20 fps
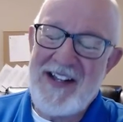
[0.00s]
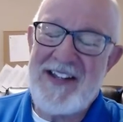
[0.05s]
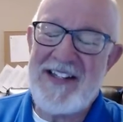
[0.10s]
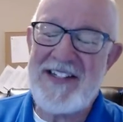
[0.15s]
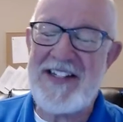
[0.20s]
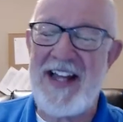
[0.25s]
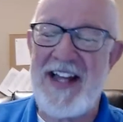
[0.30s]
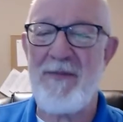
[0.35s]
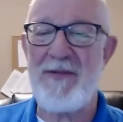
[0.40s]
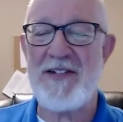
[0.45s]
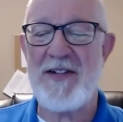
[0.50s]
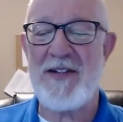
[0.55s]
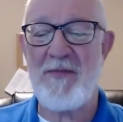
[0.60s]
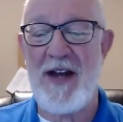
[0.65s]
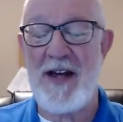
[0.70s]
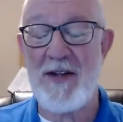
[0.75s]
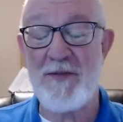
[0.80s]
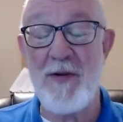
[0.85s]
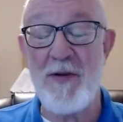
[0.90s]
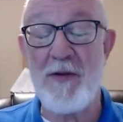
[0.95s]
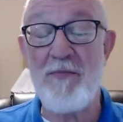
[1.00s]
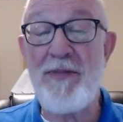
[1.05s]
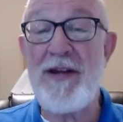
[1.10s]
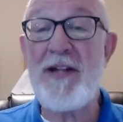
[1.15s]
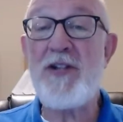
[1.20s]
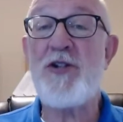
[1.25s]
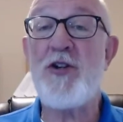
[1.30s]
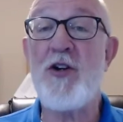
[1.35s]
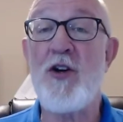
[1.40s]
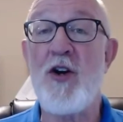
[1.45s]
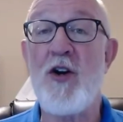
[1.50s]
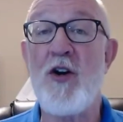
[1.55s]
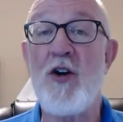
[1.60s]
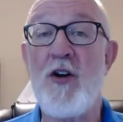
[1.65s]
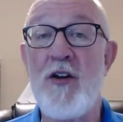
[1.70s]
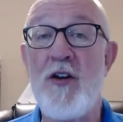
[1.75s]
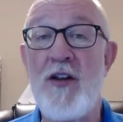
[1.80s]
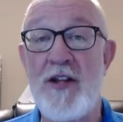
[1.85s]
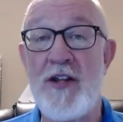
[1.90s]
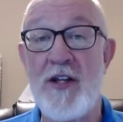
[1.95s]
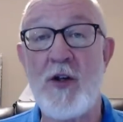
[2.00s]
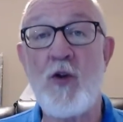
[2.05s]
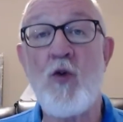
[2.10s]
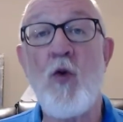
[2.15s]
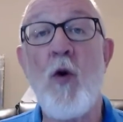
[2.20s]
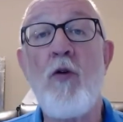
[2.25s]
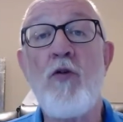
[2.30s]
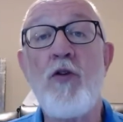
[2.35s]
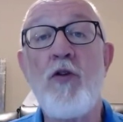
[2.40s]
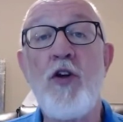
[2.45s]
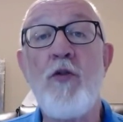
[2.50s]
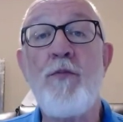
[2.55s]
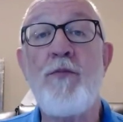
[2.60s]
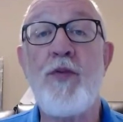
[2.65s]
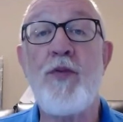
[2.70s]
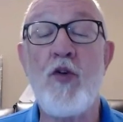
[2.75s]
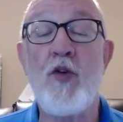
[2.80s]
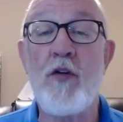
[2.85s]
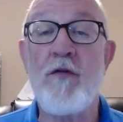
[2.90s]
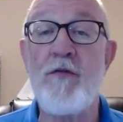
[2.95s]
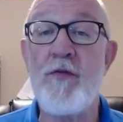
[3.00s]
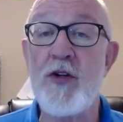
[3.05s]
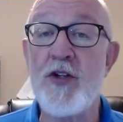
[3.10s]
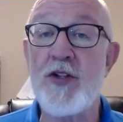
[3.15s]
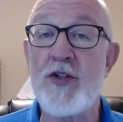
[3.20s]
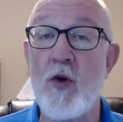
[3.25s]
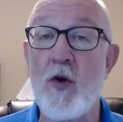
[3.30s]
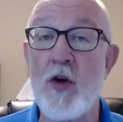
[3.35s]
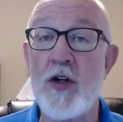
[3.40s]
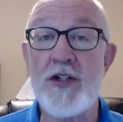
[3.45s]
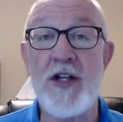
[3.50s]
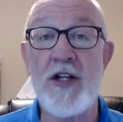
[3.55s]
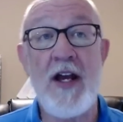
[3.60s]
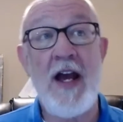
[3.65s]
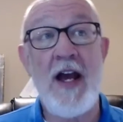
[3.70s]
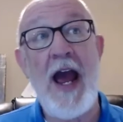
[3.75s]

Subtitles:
this happens sometimes, but be sure that the quote you pull from your source